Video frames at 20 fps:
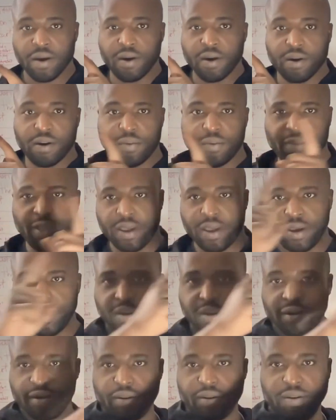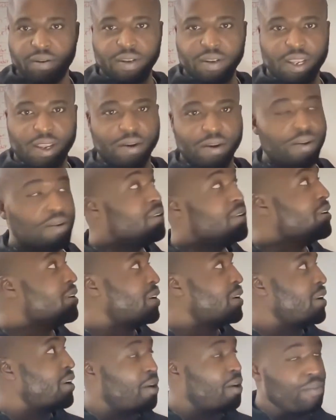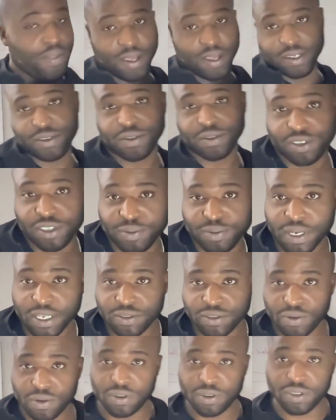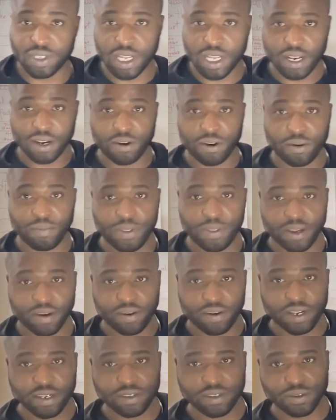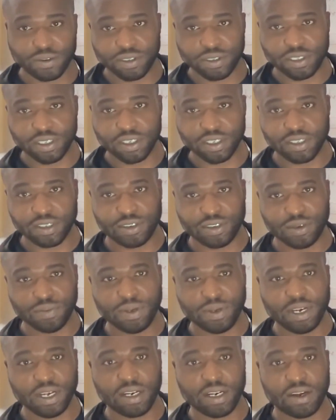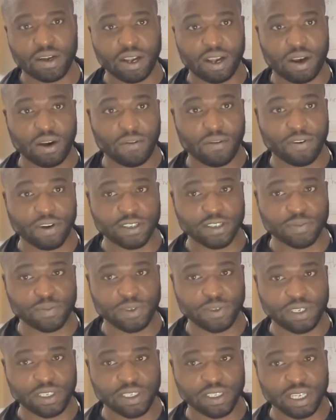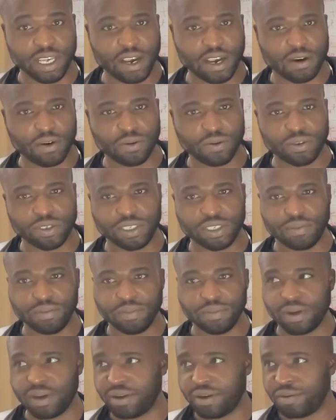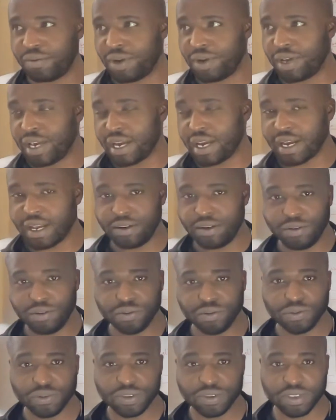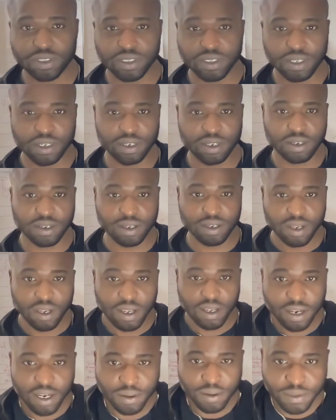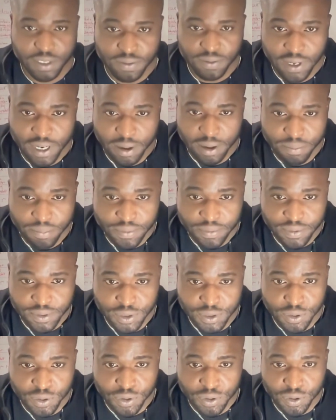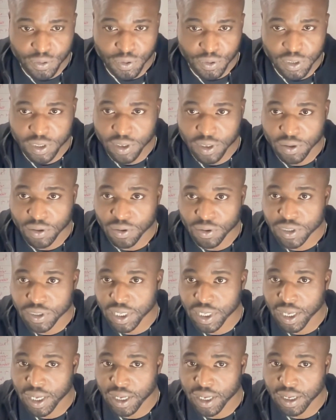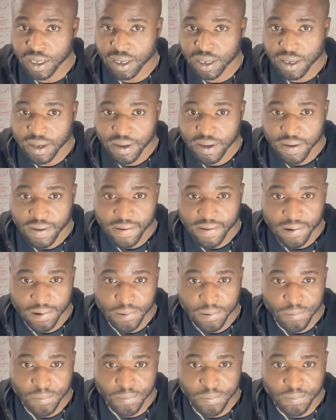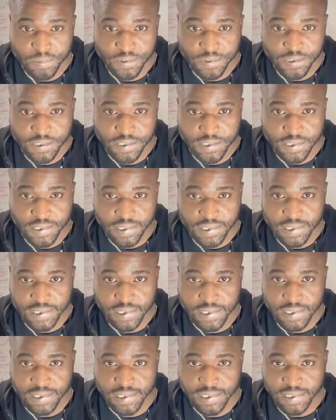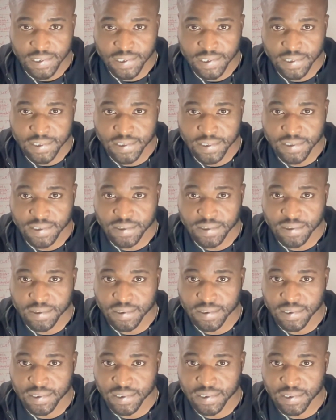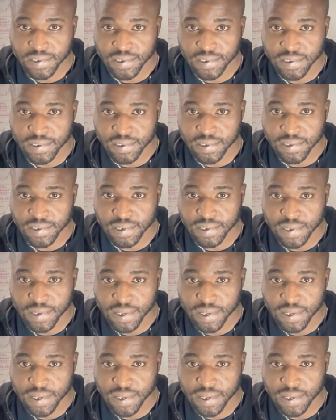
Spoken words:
Up there. There you go. Up there. So StreamYard's logo is like up there, right? So you see, StreamYard offers me this echo chamber where I can use. Let me see if I can show you what it looks like. I'll share this screen.